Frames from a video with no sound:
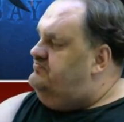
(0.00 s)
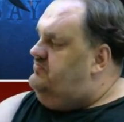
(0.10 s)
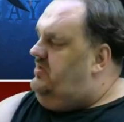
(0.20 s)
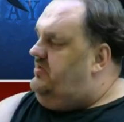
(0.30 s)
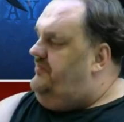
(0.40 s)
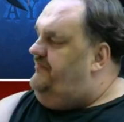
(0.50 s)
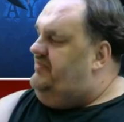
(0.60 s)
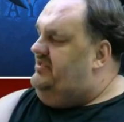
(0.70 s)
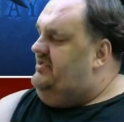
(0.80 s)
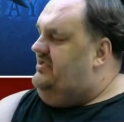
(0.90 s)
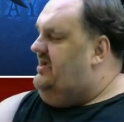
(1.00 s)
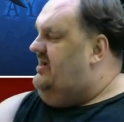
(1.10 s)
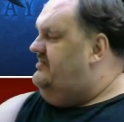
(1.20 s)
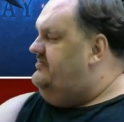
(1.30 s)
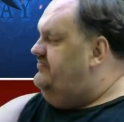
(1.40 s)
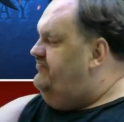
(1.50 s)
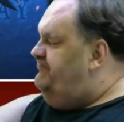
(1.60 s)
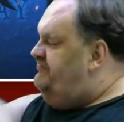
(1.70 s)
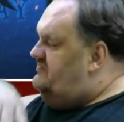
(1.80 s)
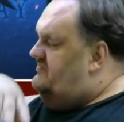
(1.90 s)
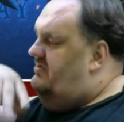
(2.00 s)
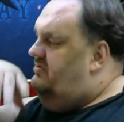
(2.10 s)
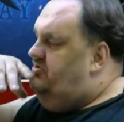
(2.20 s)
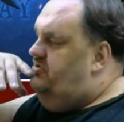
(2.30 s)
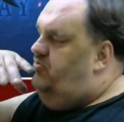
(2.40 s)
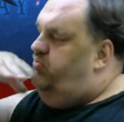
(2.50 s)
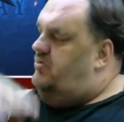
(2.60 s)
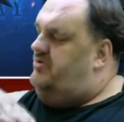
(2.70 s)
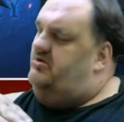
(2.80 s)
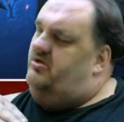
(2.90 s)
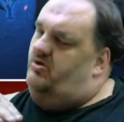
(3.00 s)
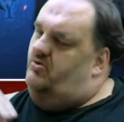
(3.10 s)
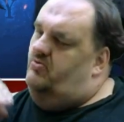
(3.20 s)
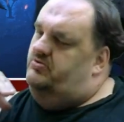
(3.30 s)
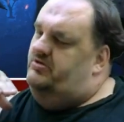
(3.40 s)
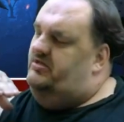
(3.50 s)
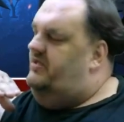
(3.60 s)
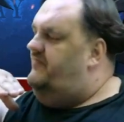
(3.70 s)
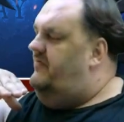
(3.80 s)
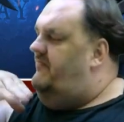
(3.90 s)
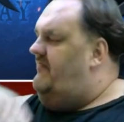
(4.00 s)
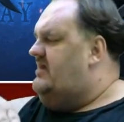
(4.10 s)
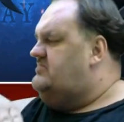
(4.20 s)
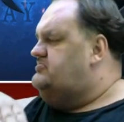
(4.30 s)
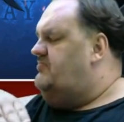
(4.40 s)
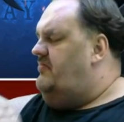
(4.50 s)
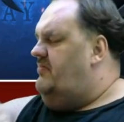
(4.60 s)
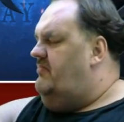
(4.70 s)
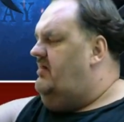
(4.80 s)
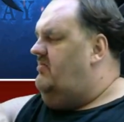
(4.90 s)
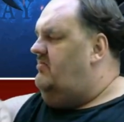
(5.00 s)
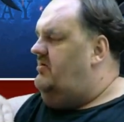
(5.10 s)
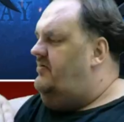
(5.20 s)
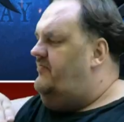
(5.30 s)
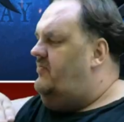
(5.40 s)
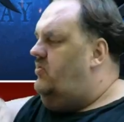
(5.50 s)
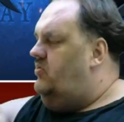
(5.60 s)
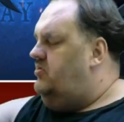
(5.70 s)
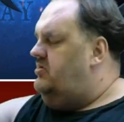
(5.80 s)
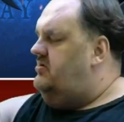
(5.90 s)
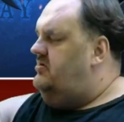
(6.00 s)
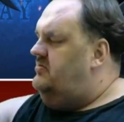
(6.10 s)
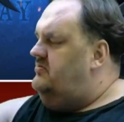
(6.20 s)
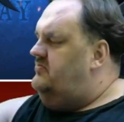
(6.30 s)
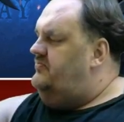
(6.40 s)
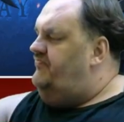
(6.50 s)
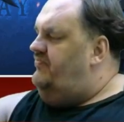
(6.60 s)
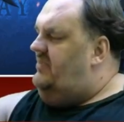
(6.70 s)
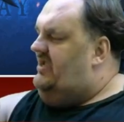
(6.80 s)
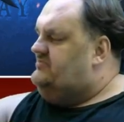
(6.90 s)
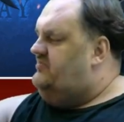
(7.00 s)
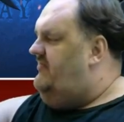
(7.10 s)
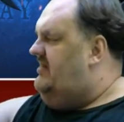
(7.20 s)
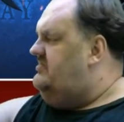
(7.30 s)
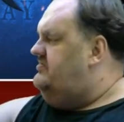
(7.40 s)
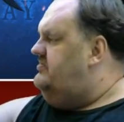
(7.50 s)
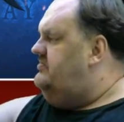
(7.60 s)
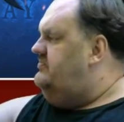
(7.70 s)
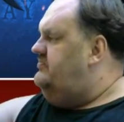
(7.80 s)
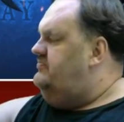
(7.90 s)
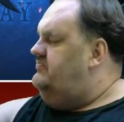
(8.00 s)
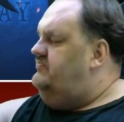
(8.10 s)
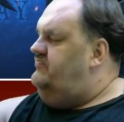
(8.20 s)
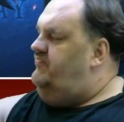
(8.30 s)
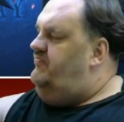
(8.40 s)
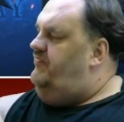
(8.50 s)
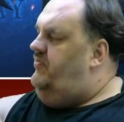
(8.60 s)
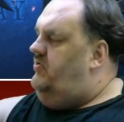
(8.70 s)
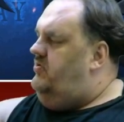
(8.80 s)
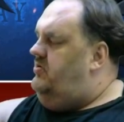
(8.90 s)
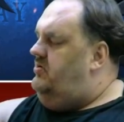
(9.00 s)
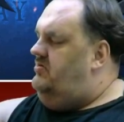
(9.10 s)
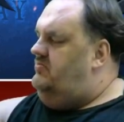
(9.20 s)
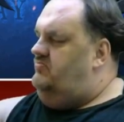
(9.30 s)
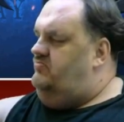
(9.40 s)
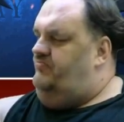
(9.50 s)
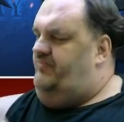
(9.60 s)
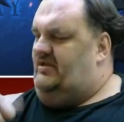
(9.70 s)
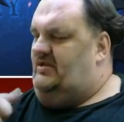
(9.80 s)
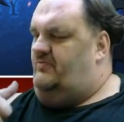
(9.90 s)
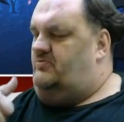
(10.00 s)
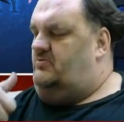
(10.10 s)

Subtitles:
a complete guide, telling you where to go to get the maximum amount of ore as a miner for being able to